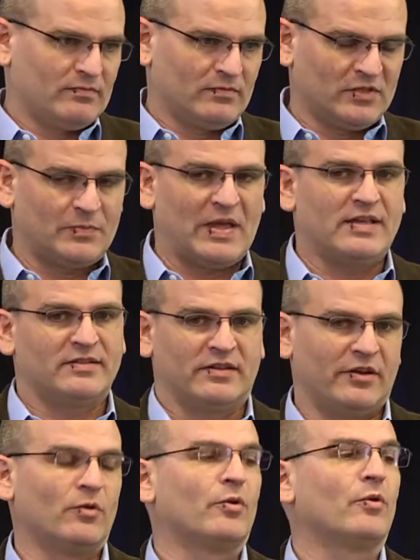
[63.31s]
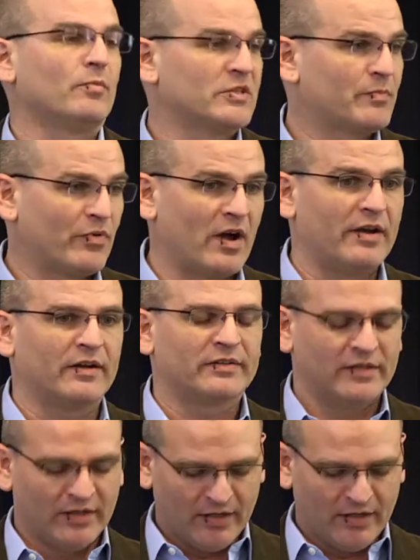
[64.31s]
space and an enormous product.